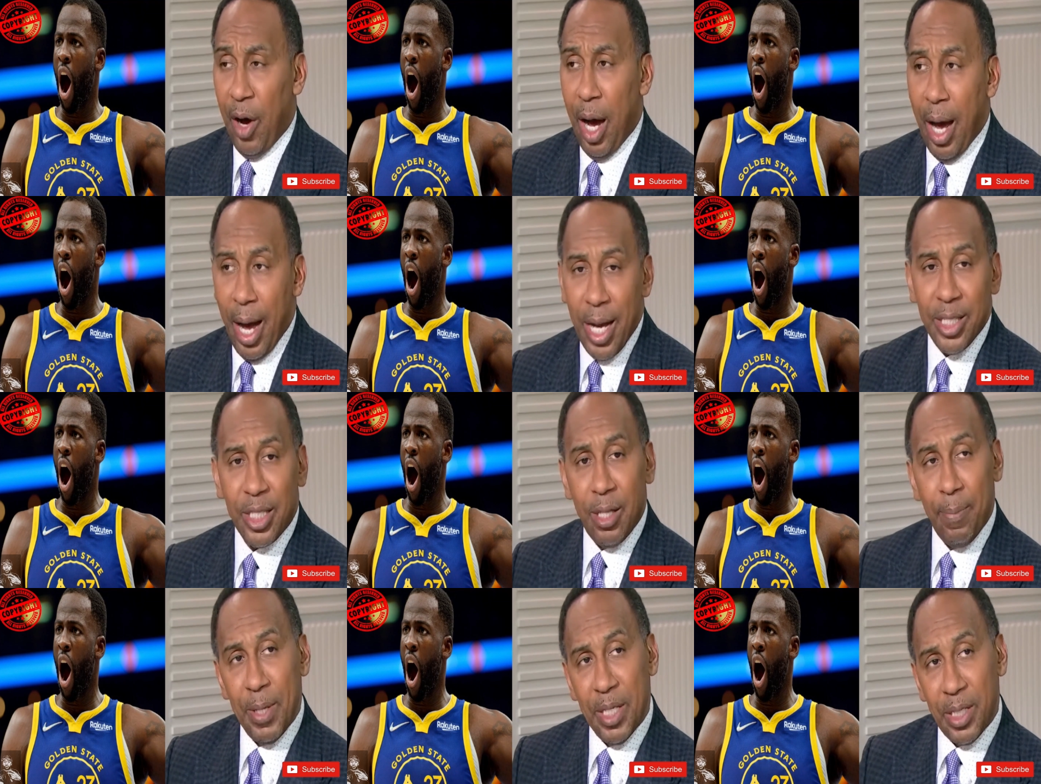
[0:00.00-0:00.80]
Speaker 1: for
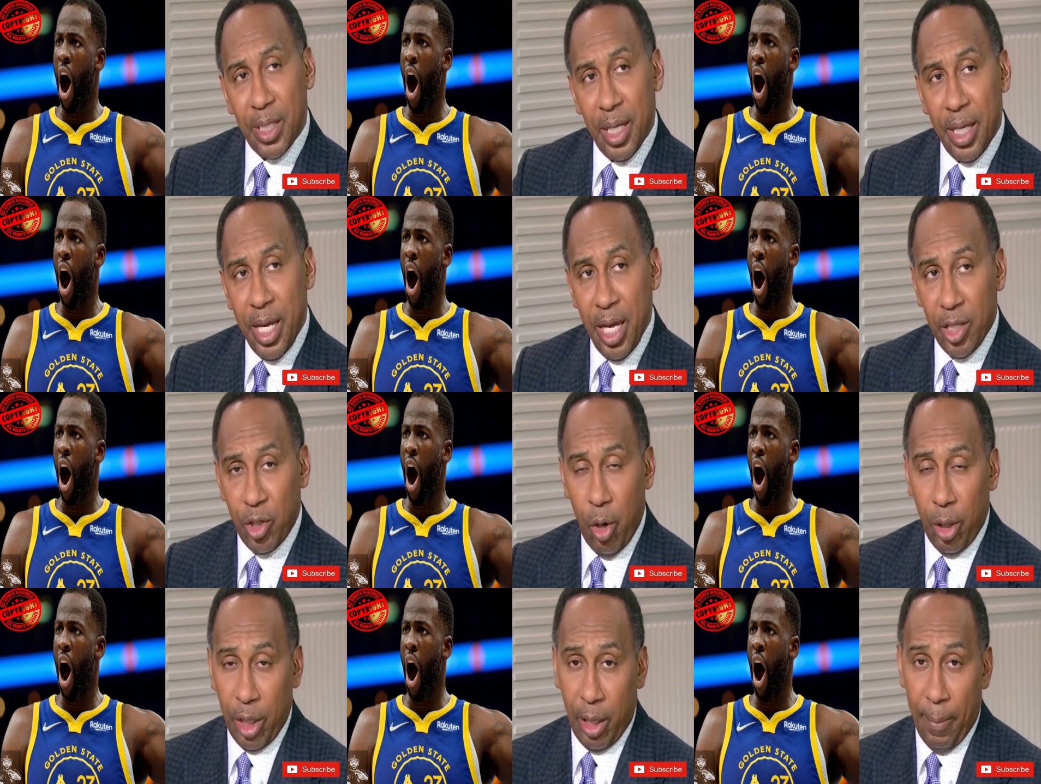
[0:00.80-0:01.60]
us to be sitting here
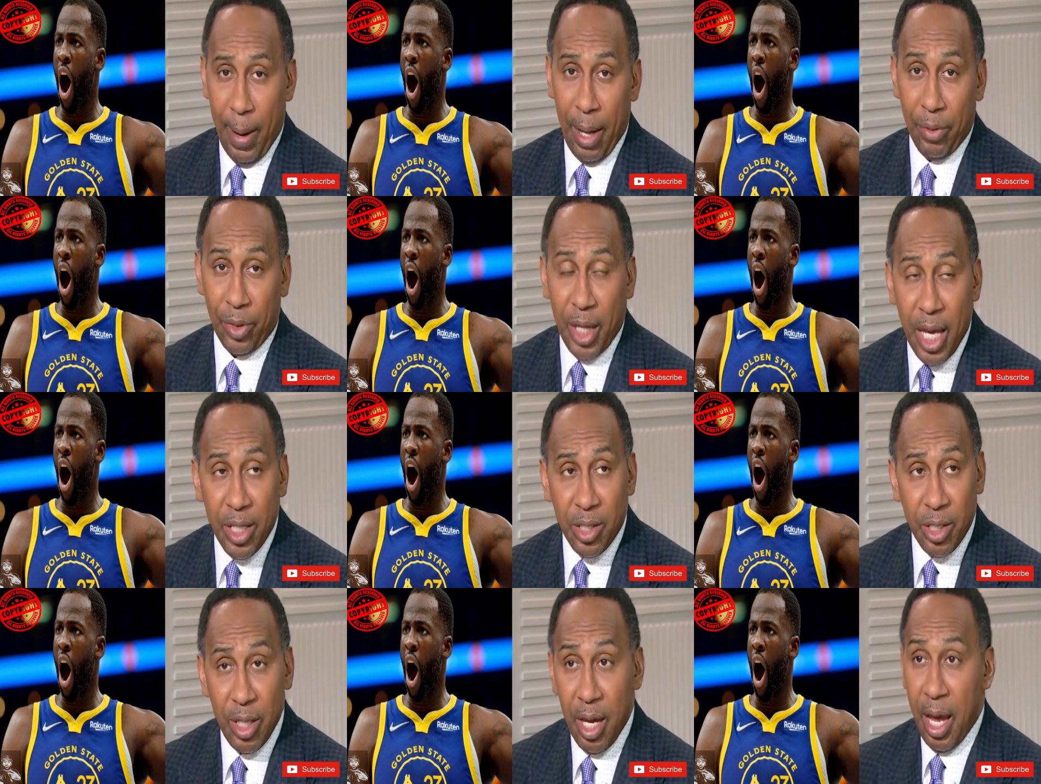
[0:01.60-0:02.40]
talking about
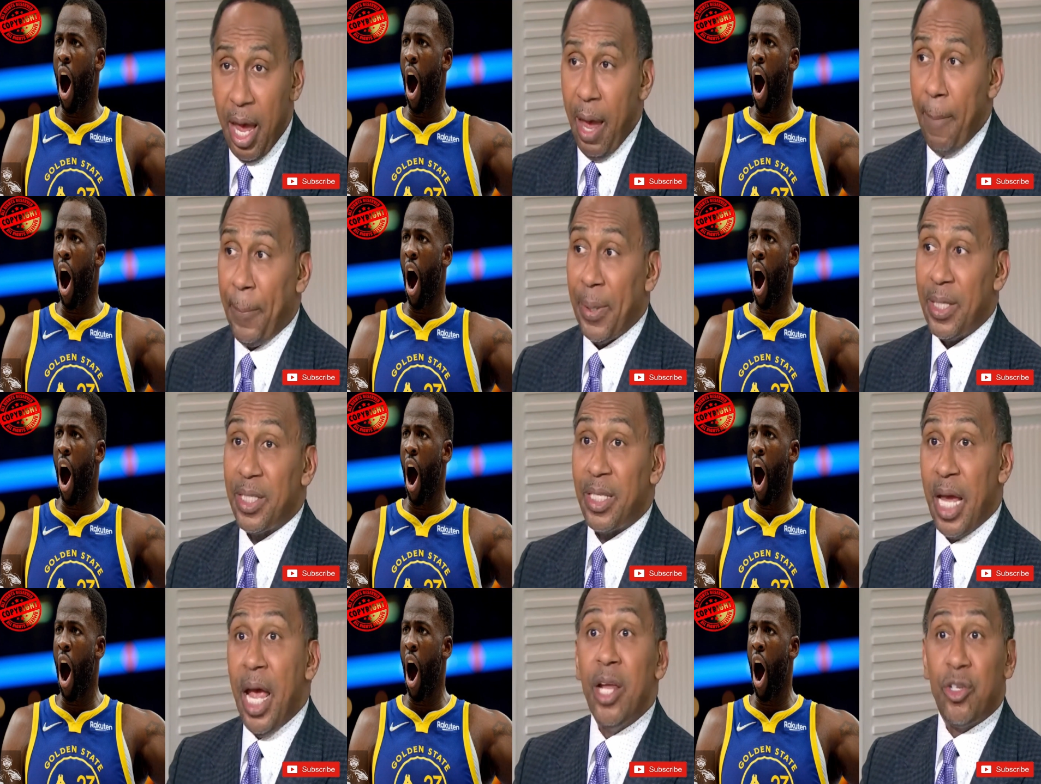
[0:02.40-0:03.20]
this and
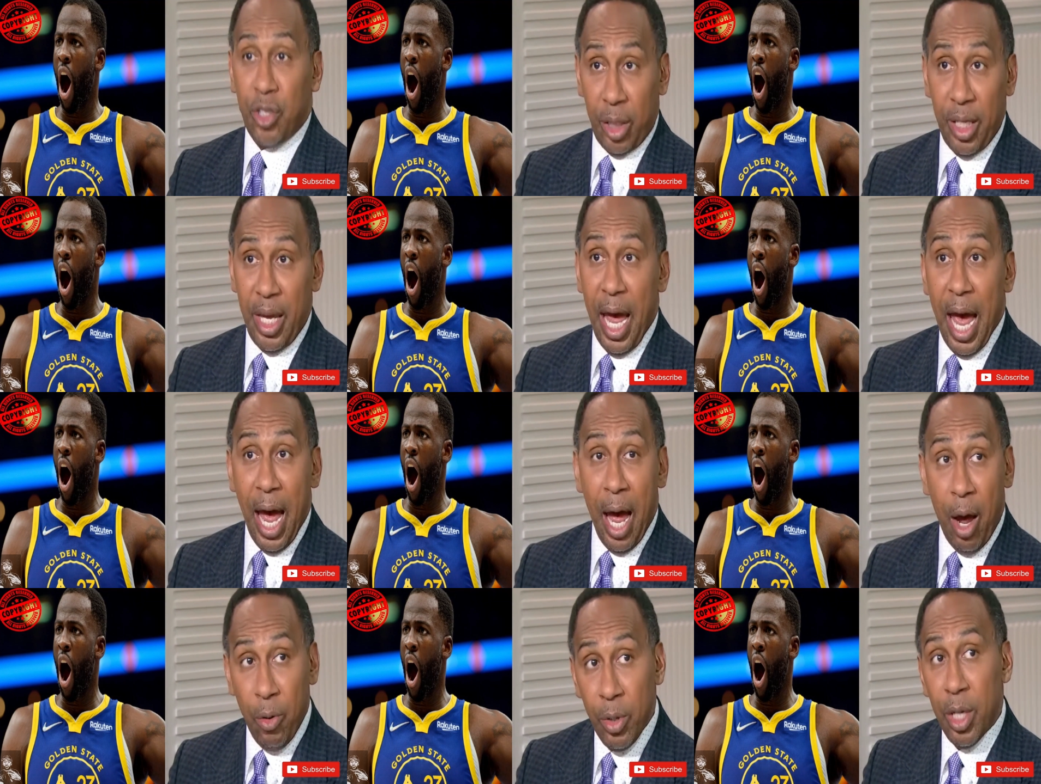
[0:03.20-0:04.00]
potentially
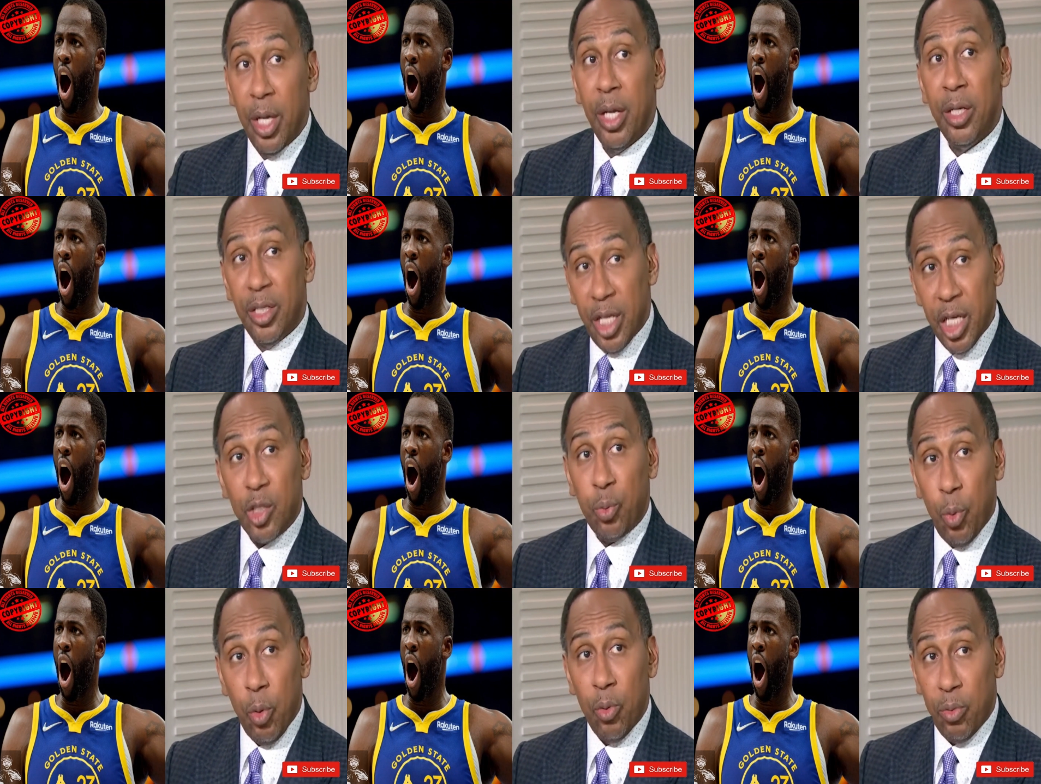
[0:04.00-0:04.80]
how
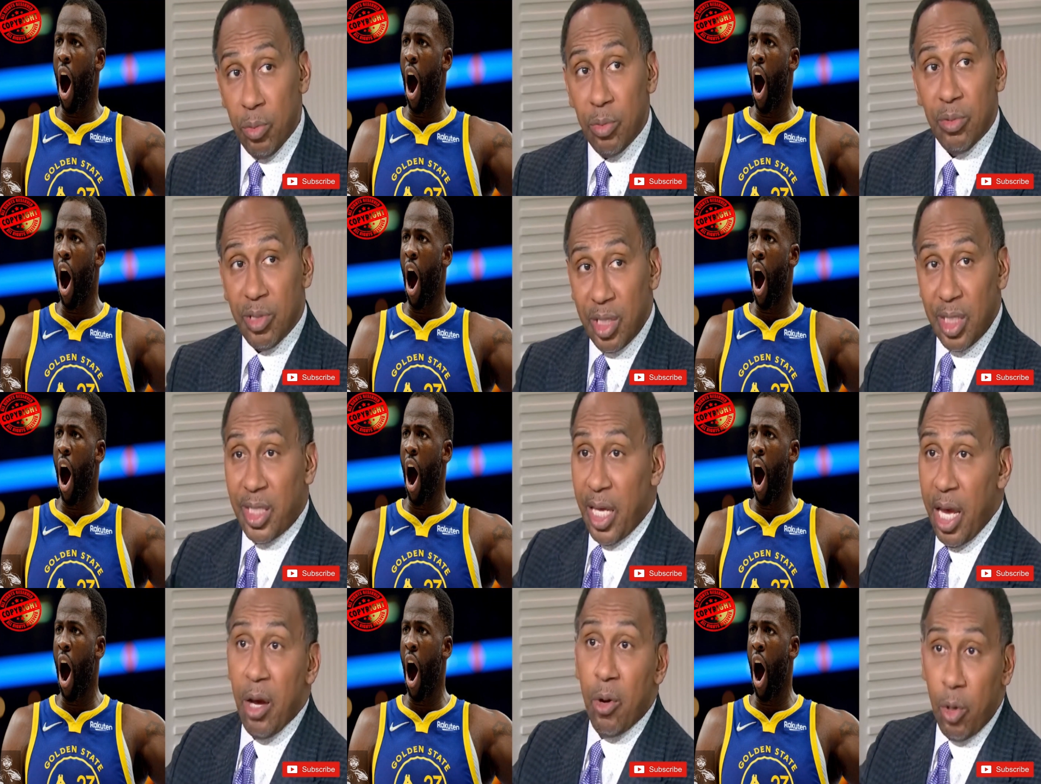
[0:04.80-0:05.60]
this will
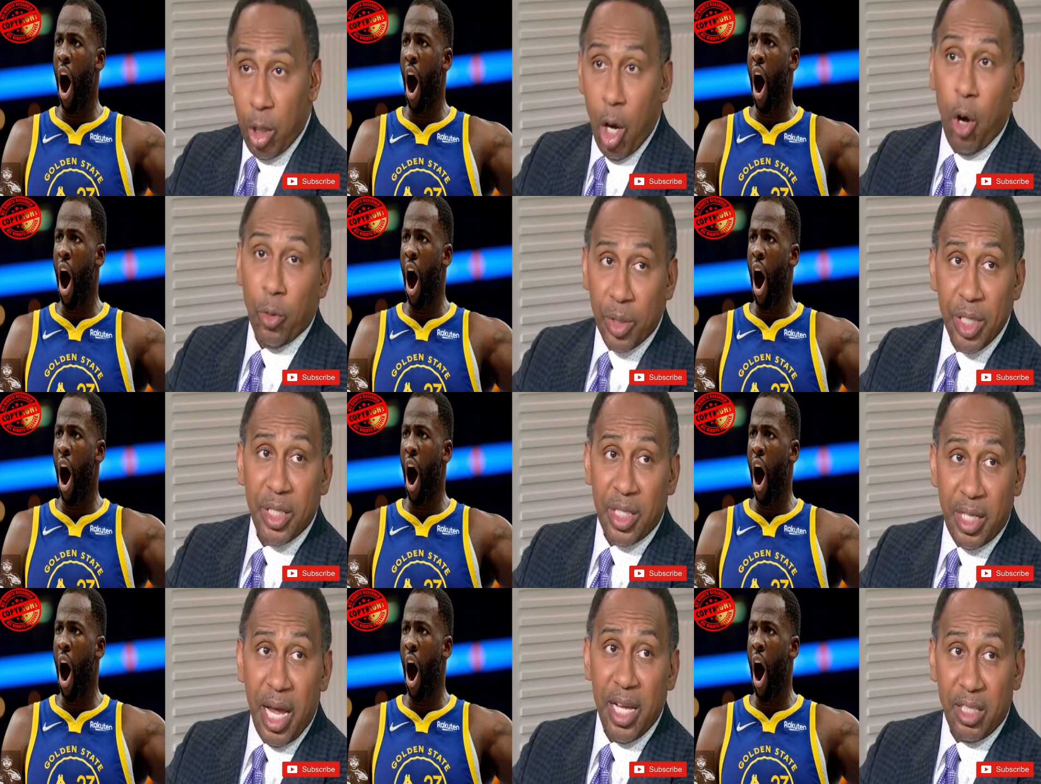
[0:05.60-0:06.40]
seal
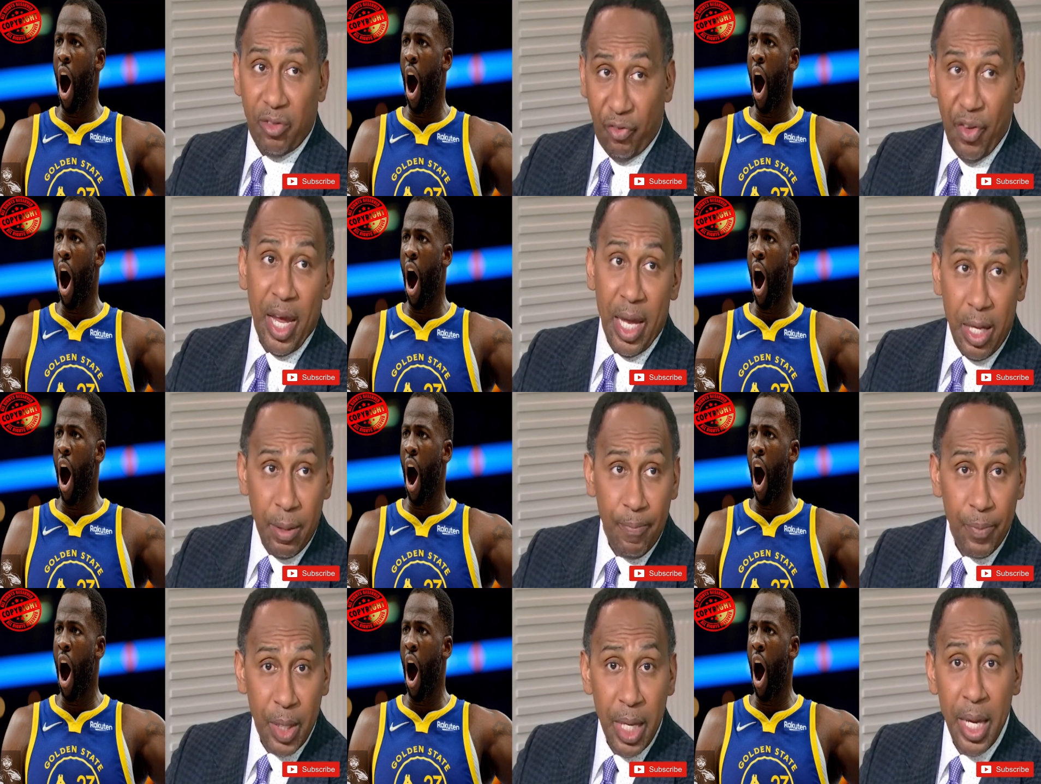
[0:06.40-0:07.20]
Golden State's fate
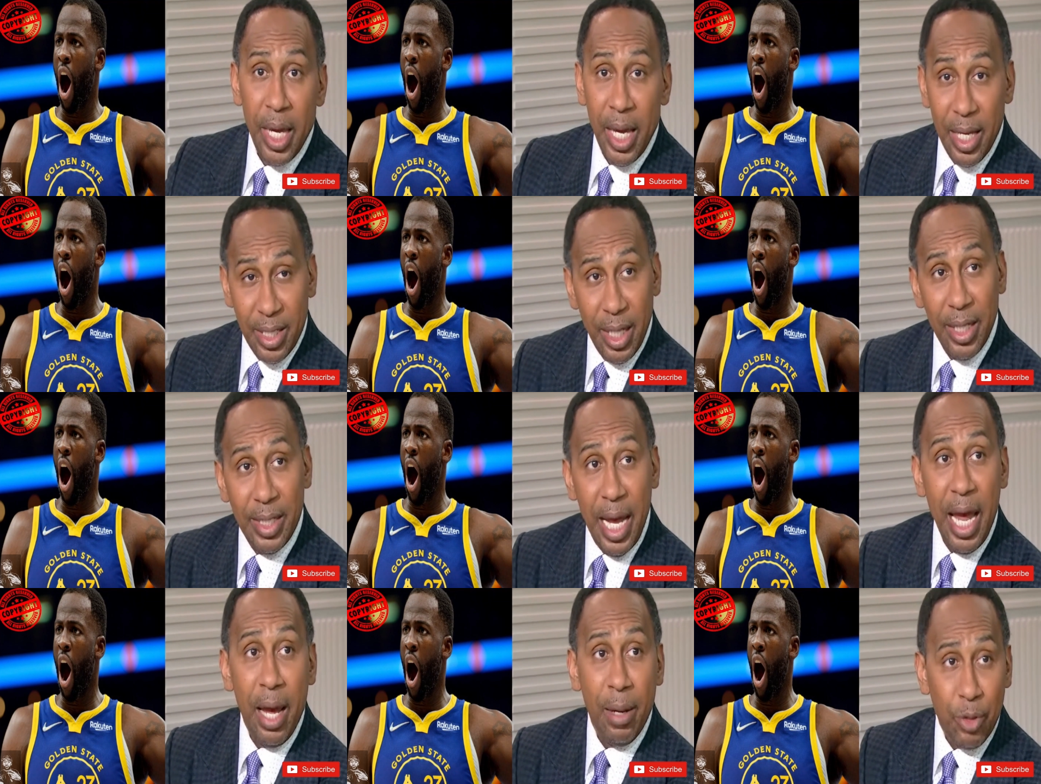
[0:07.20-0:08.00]
is a
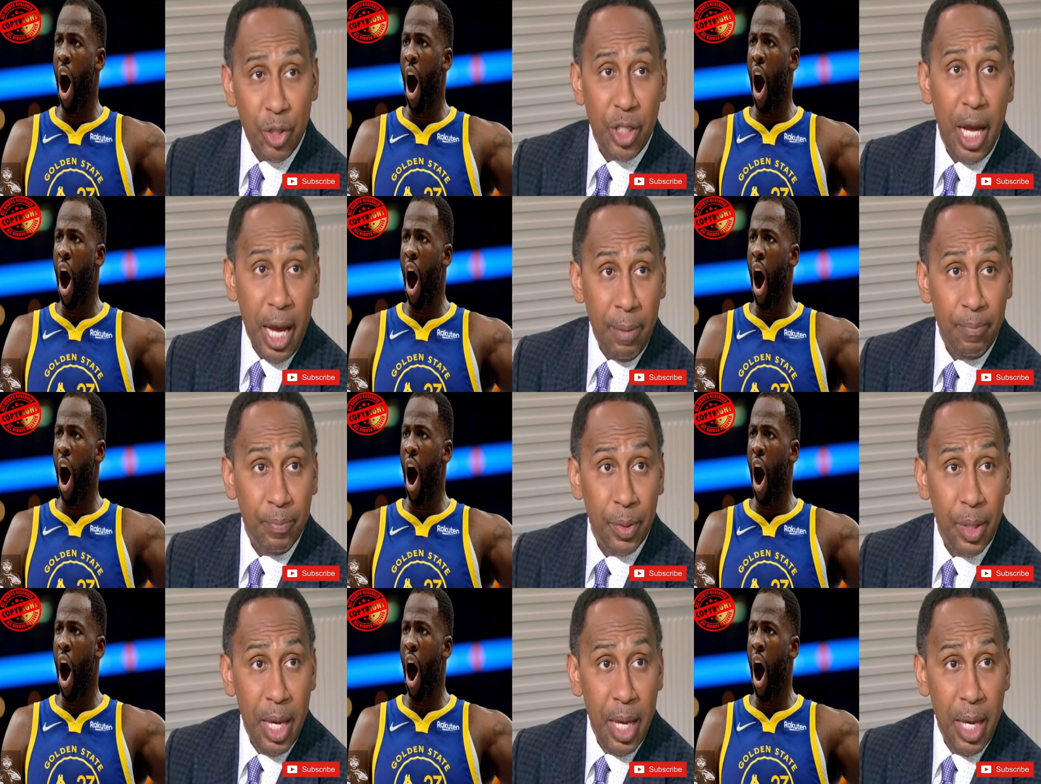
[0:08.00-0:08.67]
damn shame.